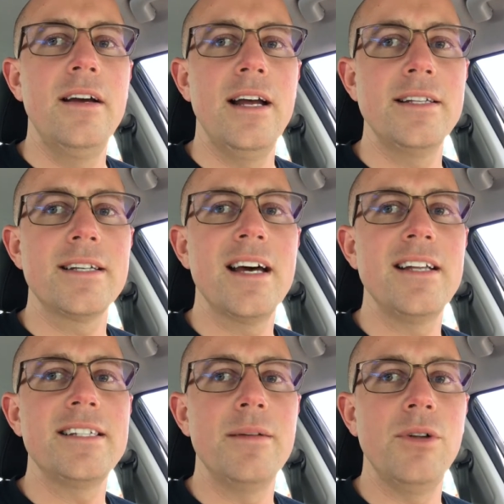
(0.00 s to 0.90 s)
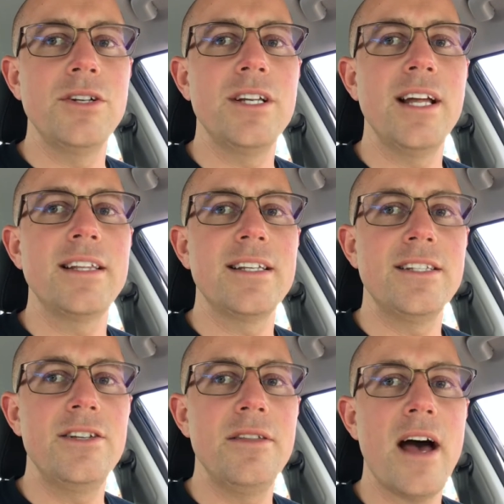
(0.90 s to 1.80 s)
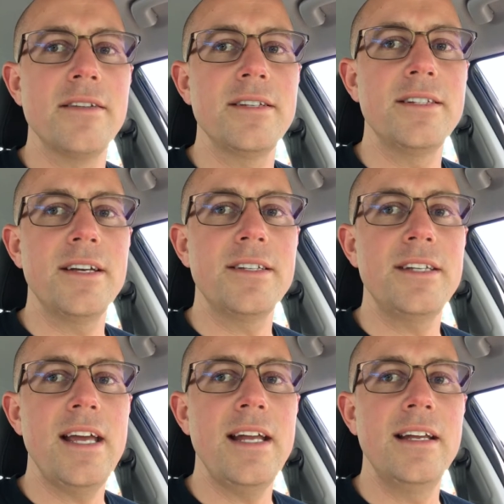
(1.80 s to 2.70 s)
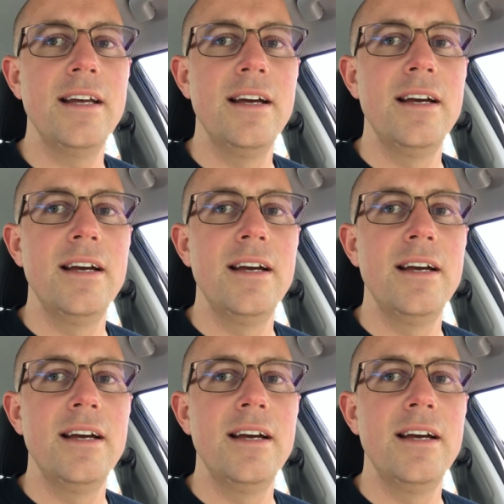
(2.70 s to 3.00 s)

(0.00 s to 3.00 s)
It's kind of similar to like the 2016.